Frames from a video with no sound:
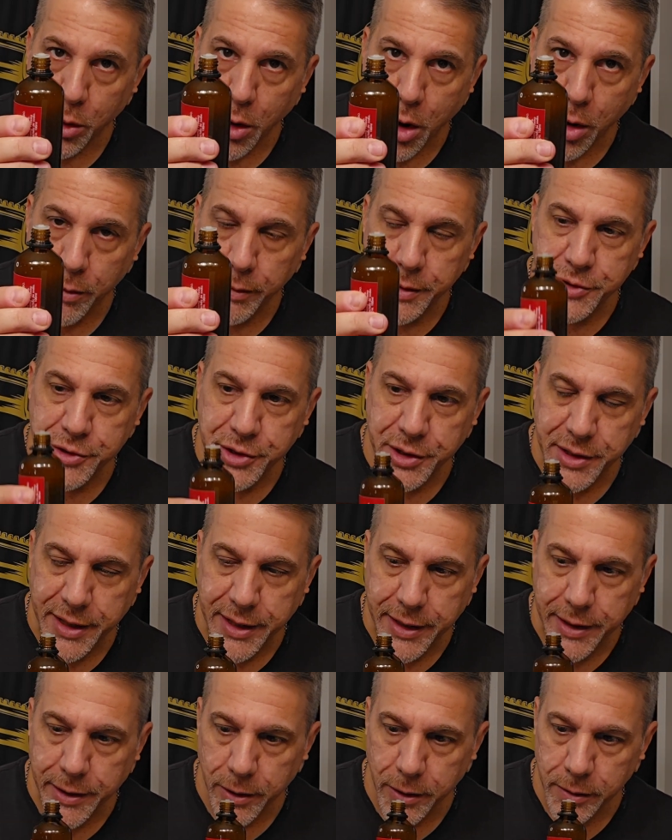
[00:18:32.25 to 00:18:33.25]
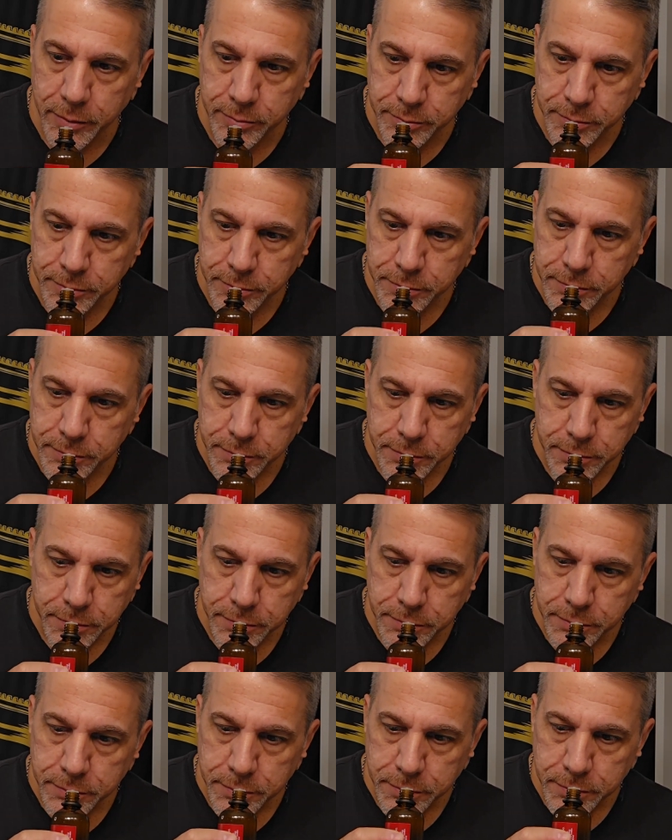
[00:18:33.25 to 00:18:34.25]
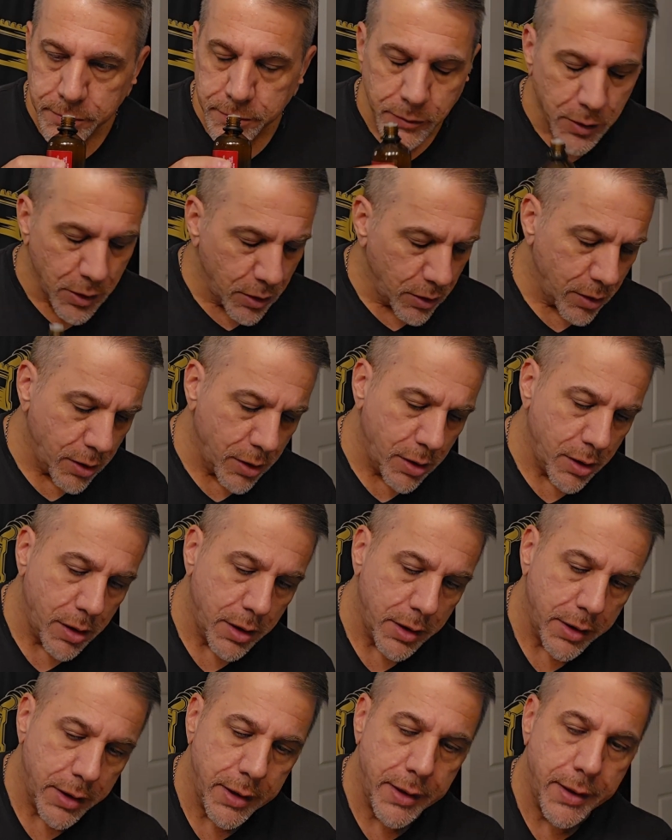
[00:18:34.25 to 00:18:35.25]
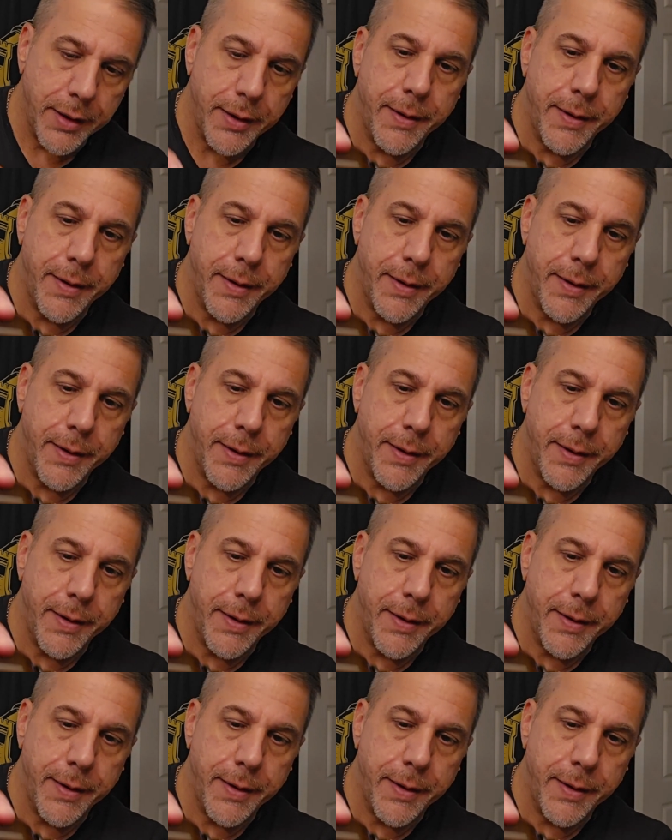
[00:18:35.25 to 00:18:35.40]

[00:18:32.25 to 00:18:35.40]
orange in here. Oh.